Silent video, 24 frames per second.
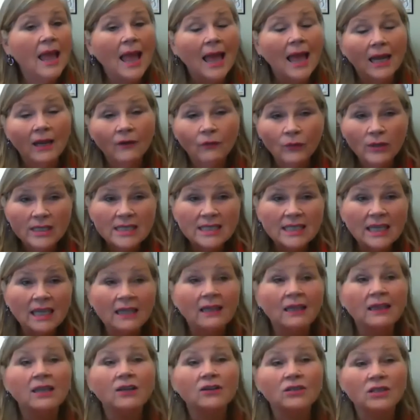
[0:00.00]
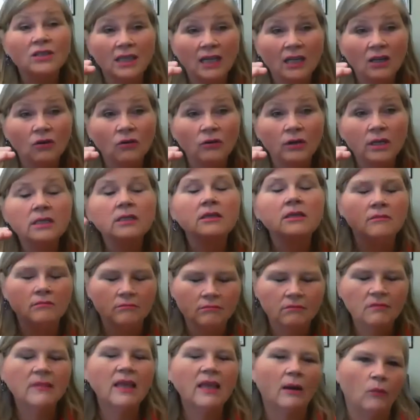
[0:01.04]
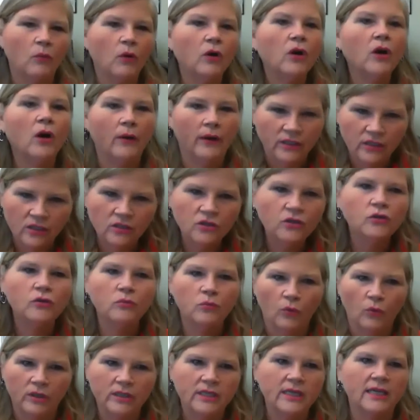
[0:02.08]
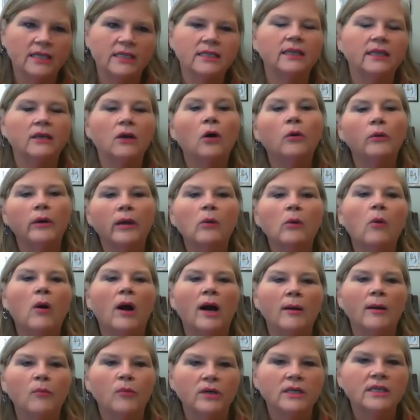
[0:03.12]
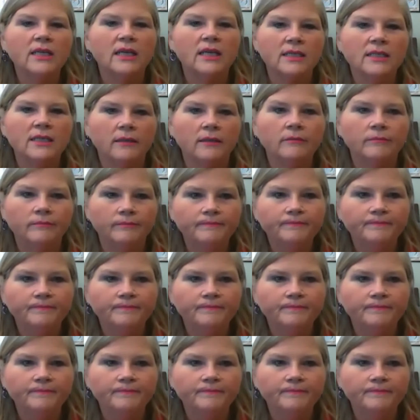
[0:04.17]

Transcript: And if we see that there's an increase, then we're going to do more testing or require more testing.